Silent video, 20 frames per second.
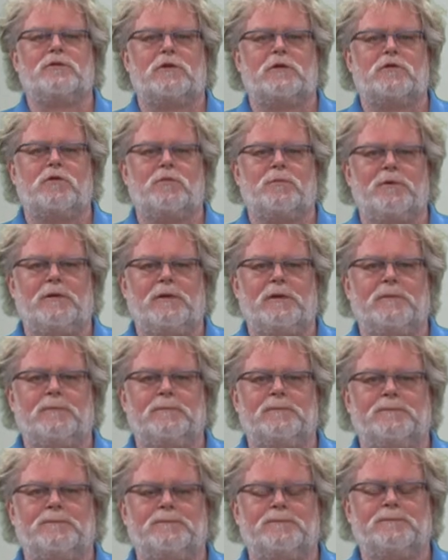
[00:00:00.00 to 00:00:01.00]
of that company.
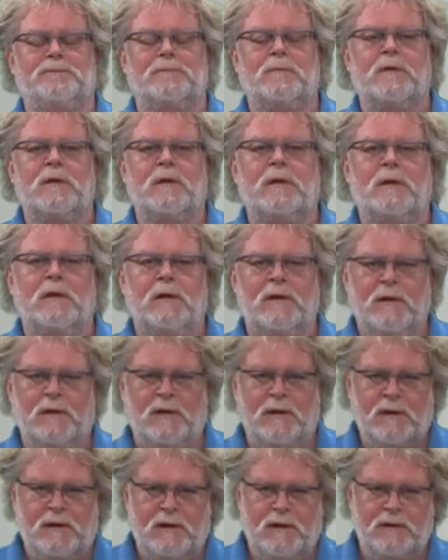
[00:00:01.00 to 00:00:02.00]

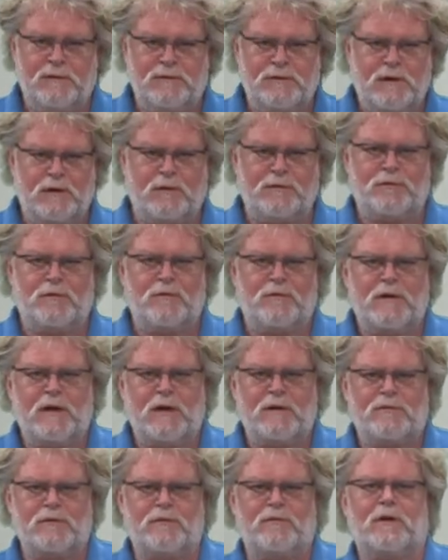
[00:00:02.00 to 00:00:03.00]
In Delft, we
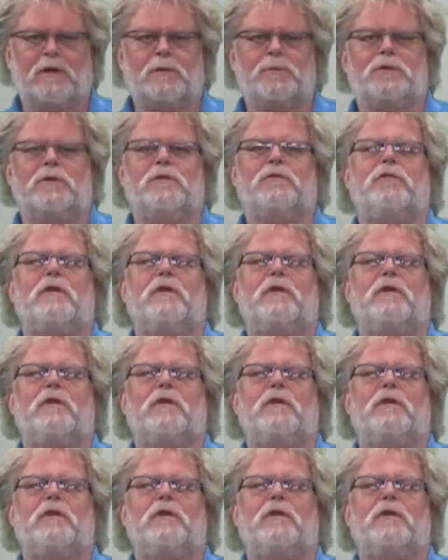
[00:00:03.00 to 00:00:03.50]
have developed a